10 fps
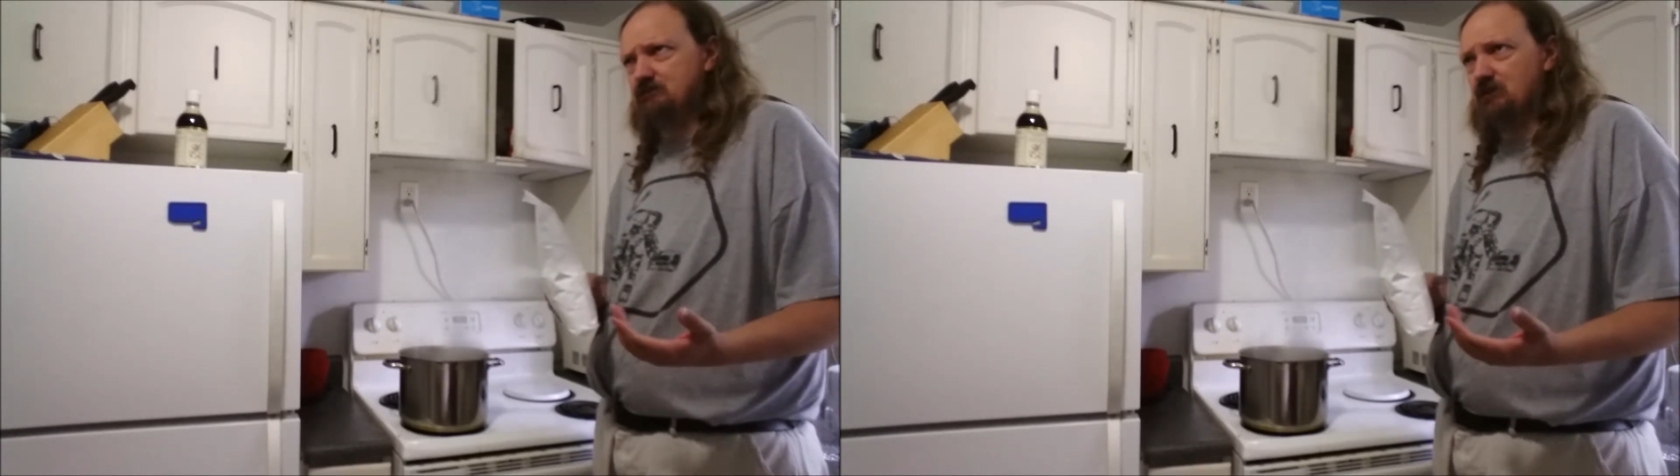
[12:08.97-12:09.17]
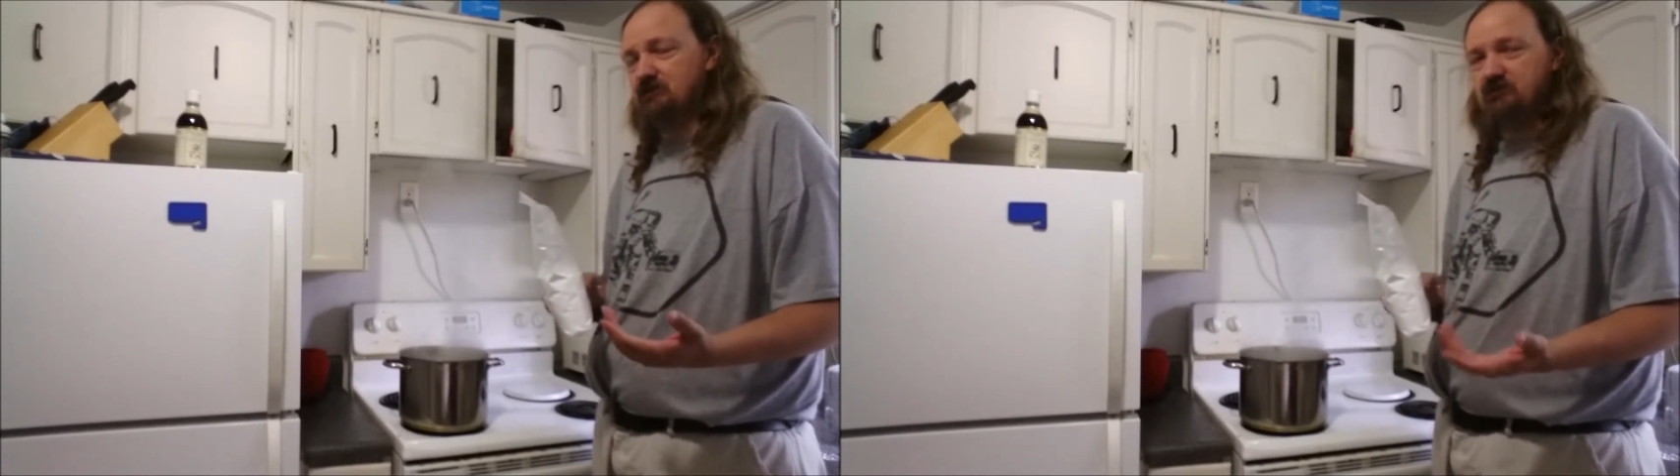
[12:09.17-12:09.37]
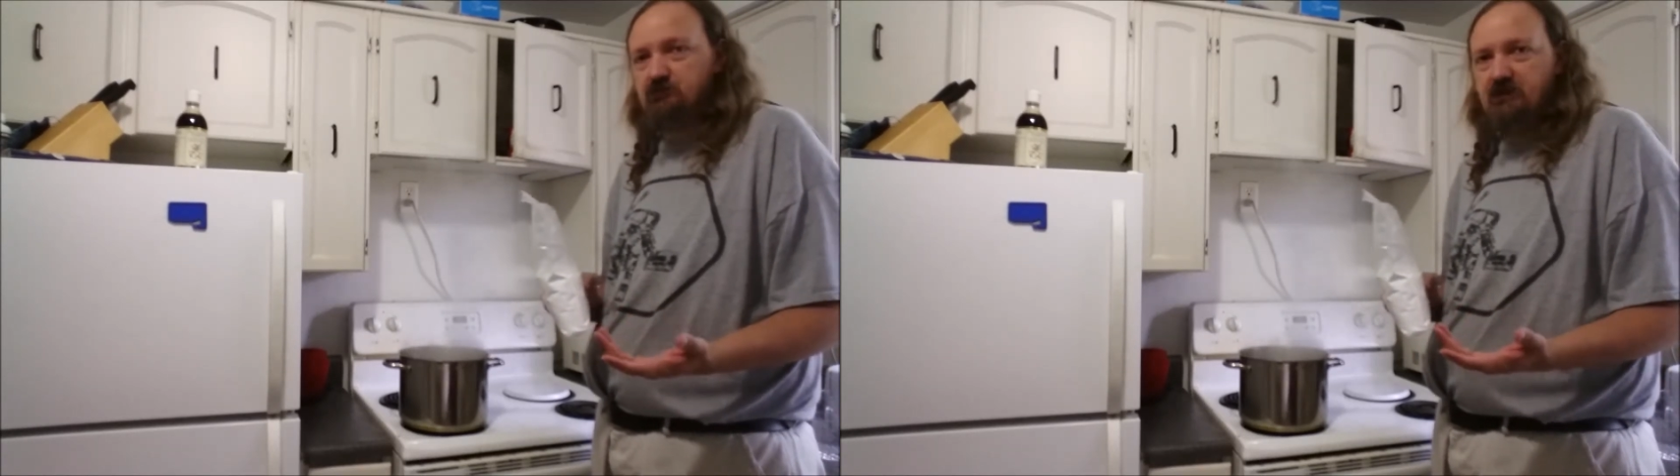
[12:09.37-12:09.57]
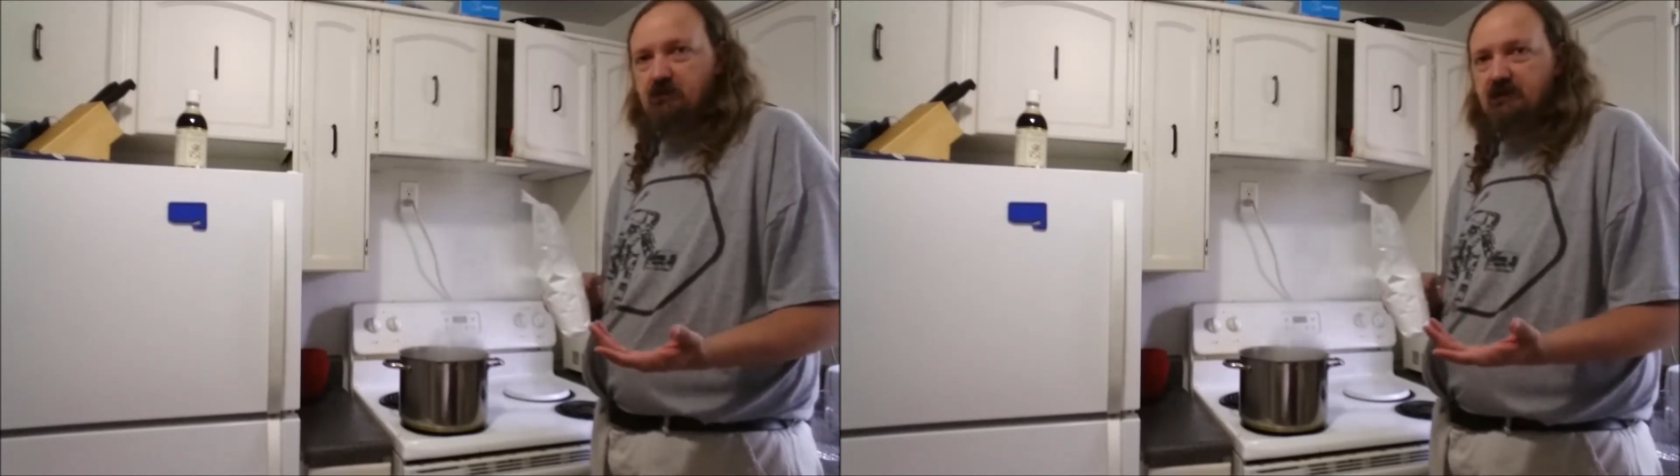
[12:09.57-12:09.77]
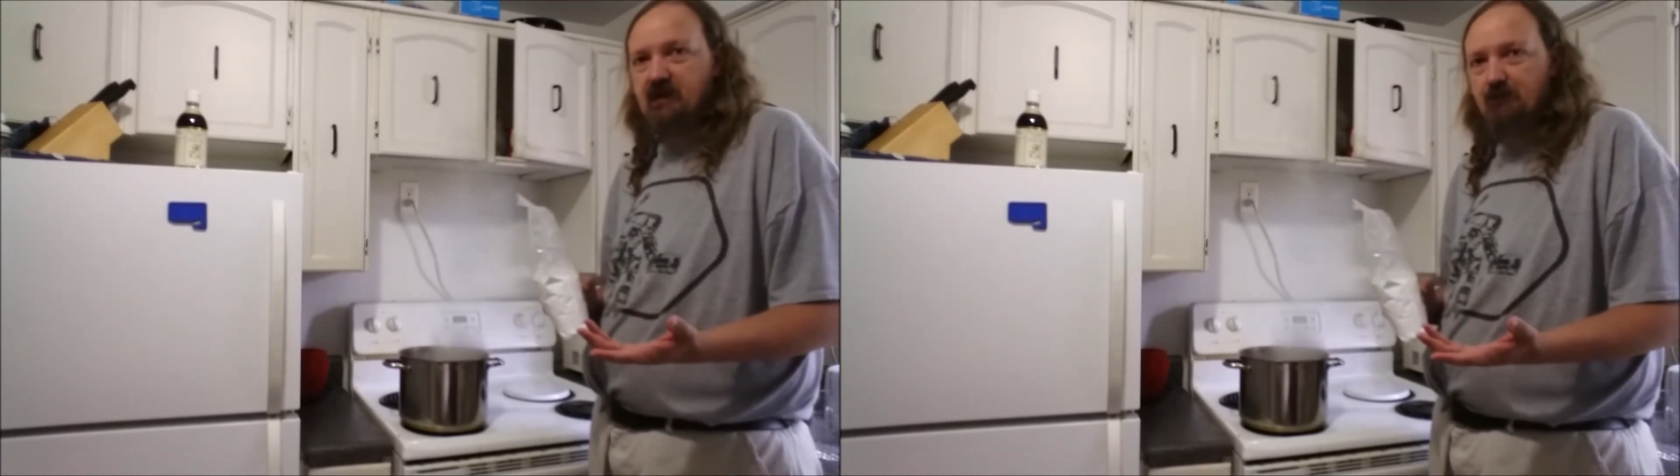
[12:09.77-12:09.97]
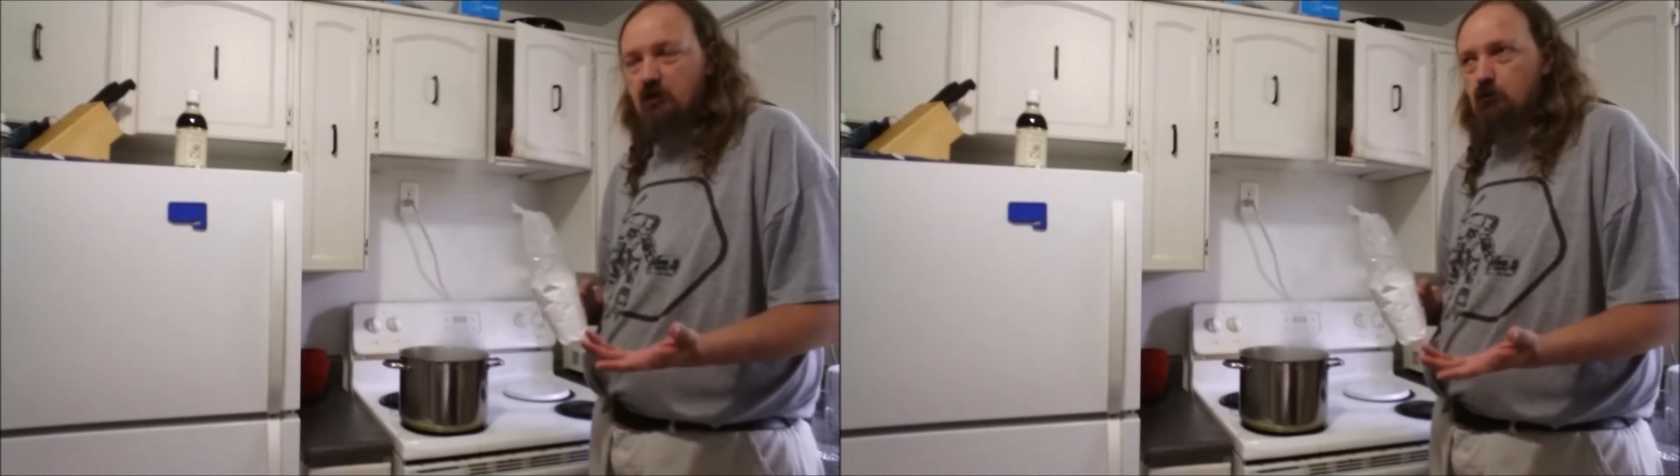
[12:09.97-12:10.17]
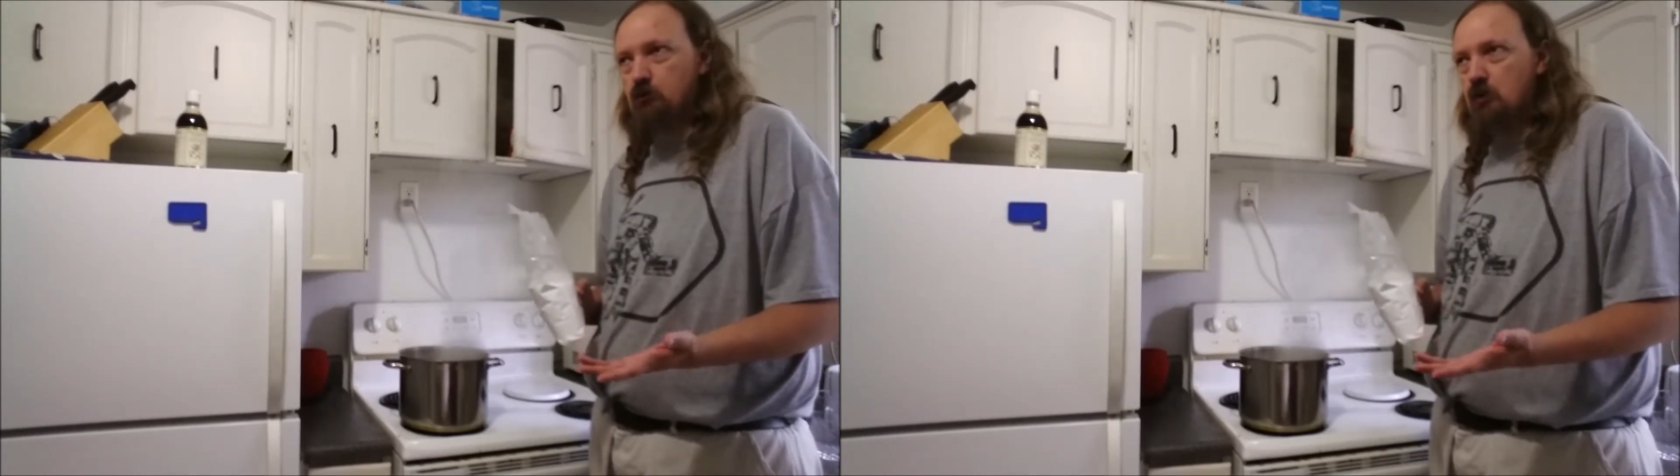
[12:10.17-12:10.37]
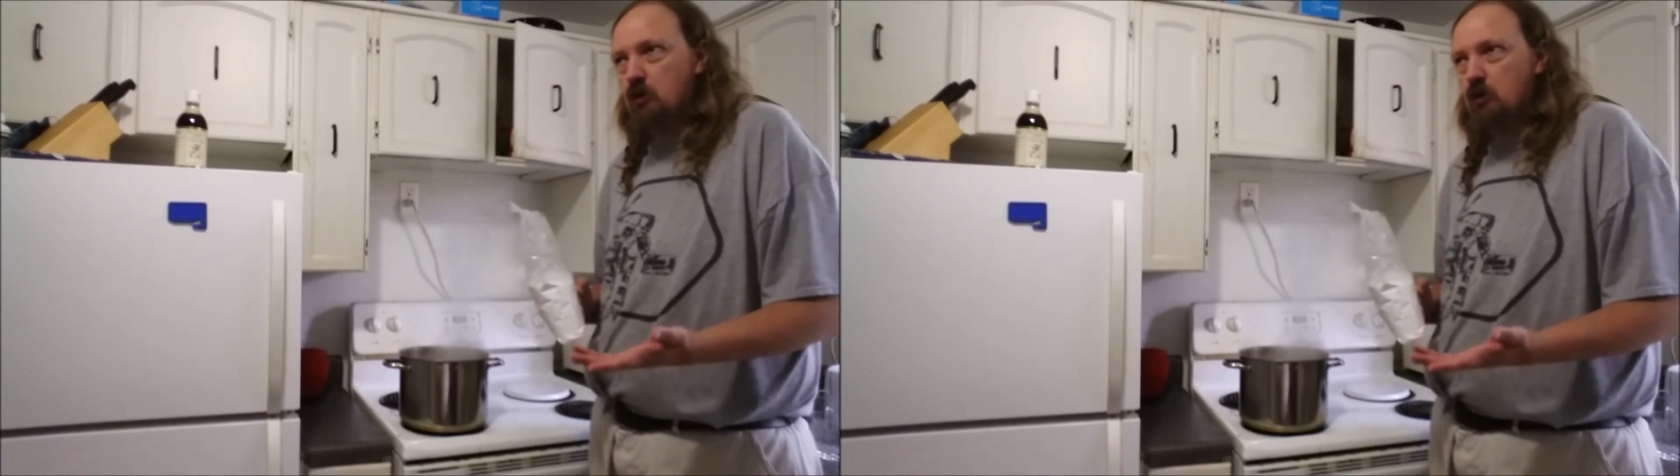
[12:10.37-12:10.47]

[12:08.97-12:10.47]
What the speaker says: Moncton's beer, it came out